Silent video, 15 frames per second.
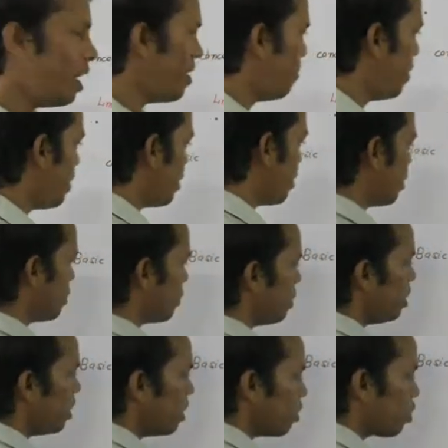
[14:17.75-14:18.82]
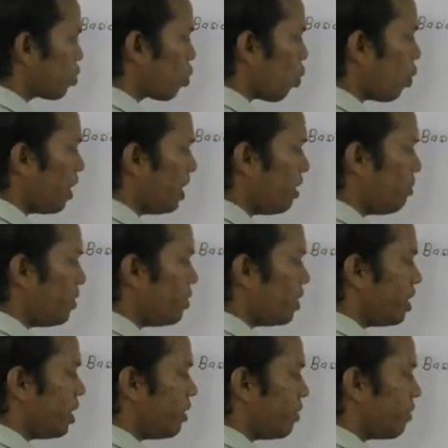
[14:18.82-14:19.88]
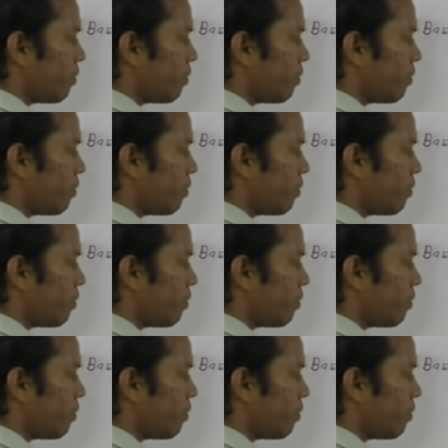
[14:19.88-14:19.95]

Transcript: happen? See, sodium is here